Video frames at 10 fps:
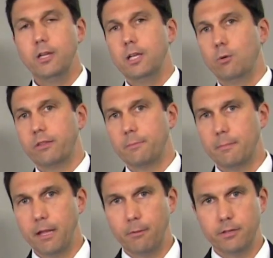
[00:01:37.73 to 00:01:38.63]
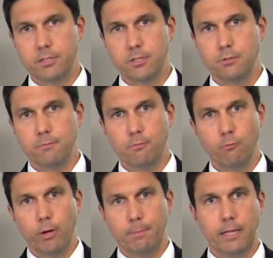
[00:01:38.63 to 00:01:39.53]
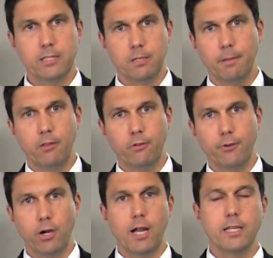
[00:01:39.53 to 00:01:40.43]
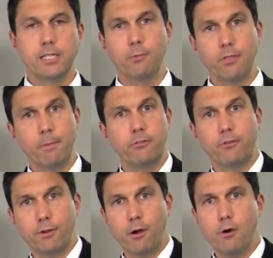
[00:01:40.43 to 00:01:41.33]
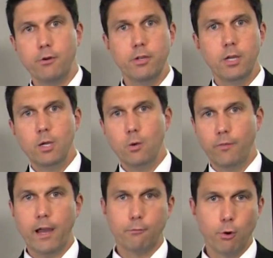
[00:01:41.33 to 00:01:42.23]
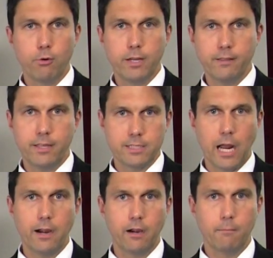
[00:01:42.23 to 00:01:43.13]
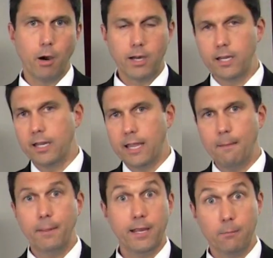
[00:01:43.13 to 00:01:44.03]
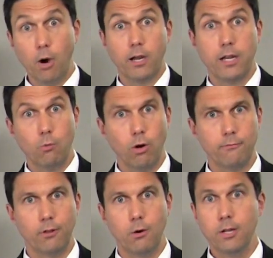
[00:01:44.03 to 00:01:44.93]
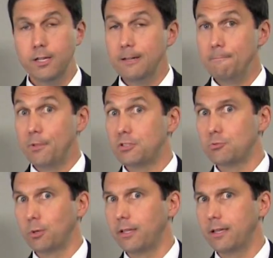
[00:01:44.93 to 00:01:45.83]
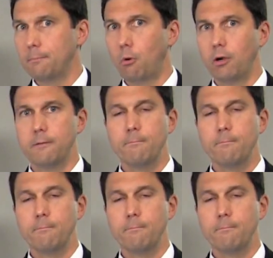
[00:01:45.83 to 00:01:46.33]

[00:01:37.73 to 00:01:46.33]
You want them to be able to replace a piece of your content with a piece of their own without ruining the entire marketing campaign or marketing workflow. This is really important.